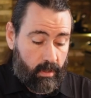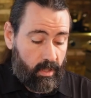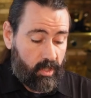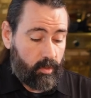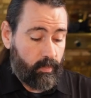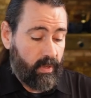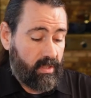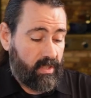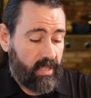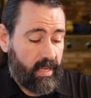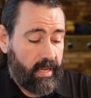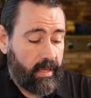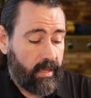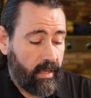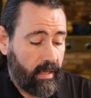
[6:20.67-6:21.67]
These have been
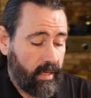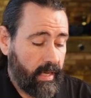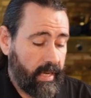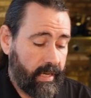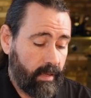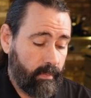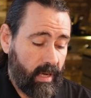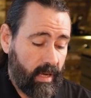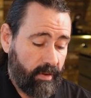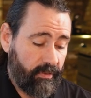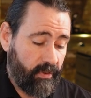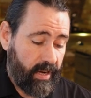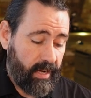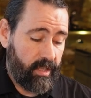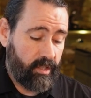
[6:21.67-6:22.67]
sitting in my
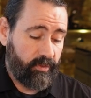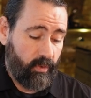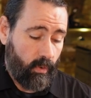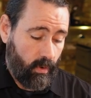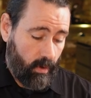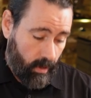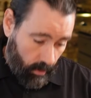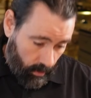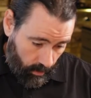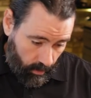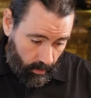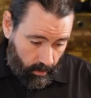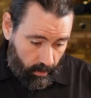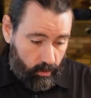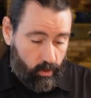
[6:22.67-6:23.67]
fridge for
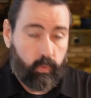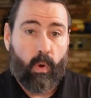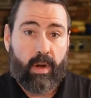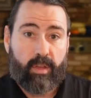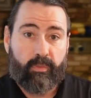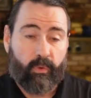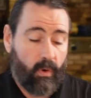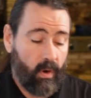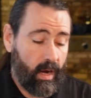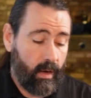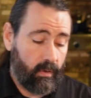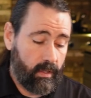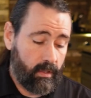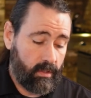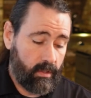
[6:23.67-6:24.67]
24
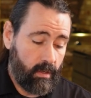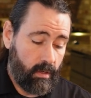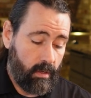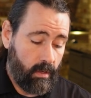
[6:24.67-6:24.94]
hours.